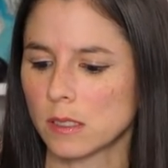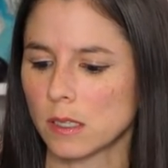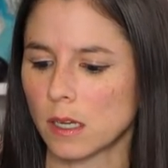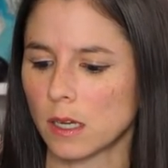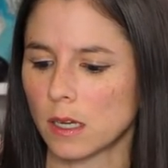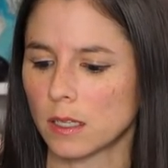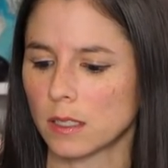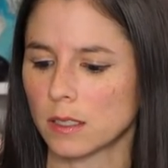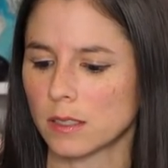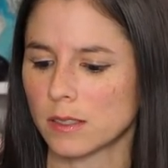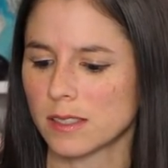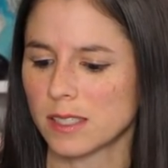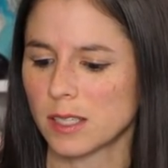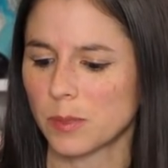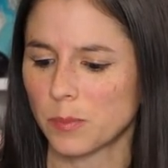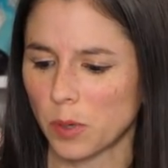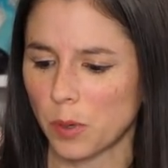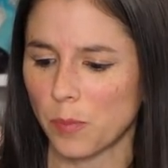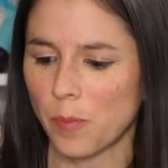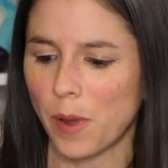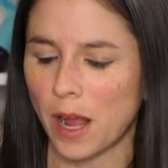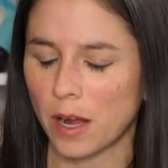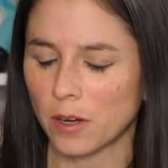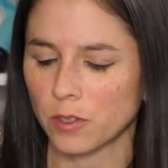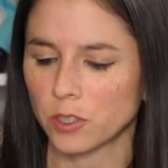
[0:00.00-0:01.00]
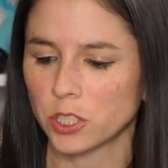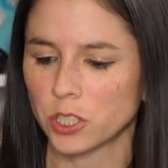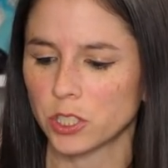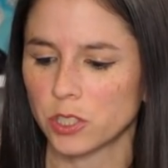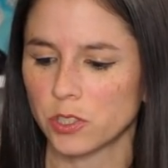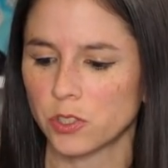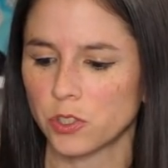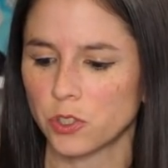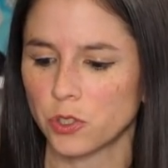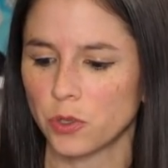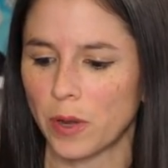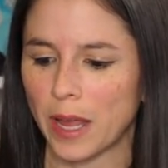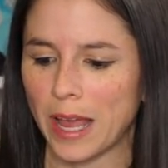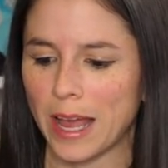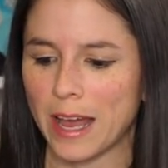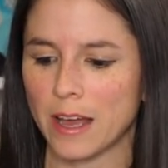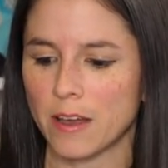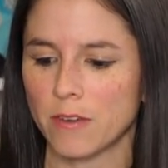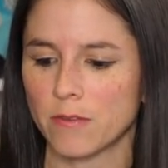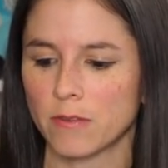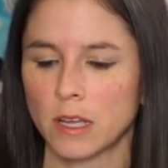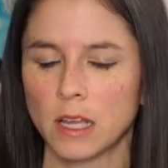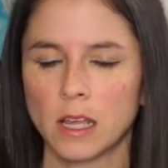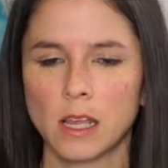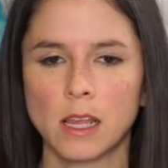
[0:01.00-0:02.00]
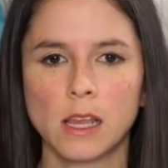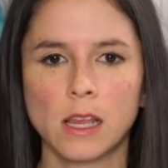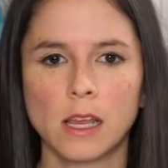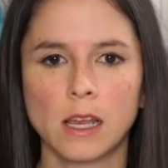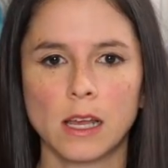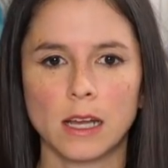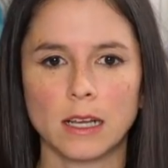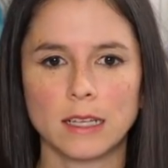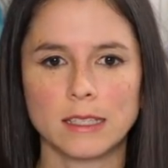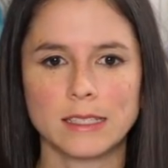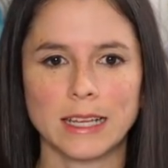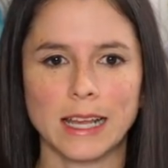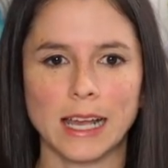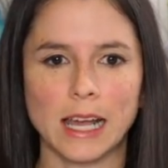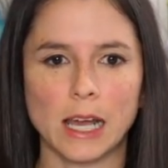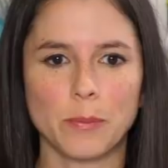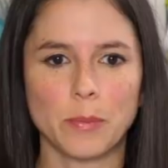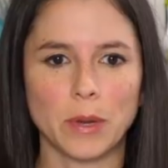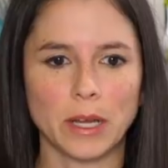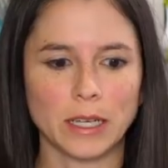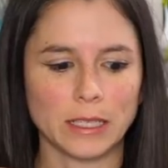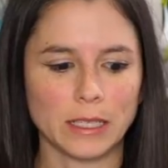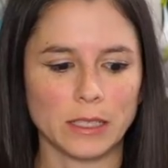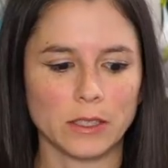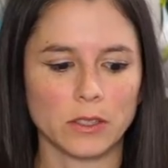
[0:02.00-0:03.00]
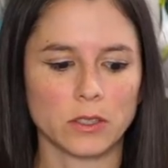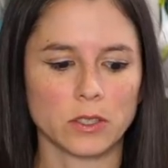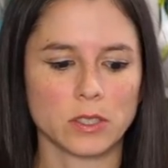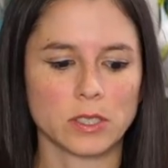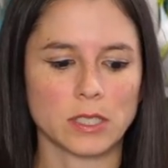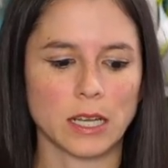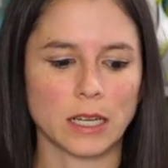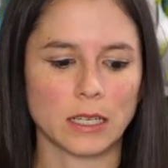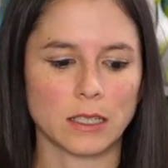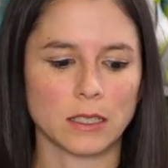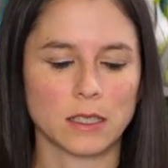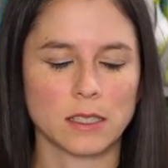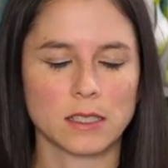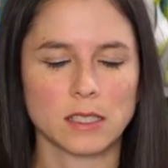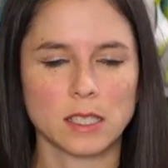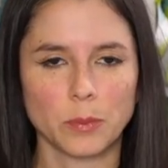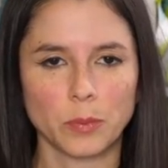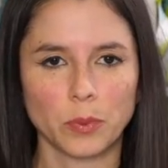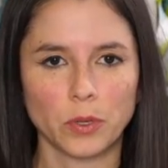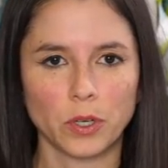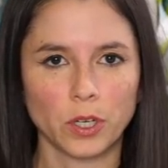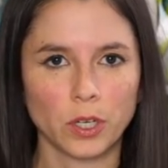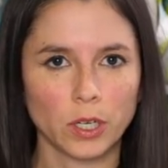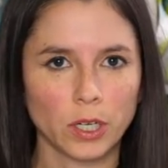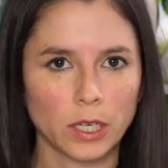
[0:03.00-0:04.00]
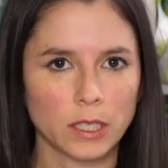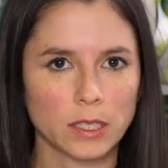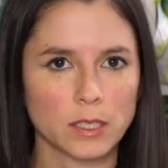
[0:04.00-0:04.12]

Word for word: uh, zipper pouches do have a tab on either side of the zipper.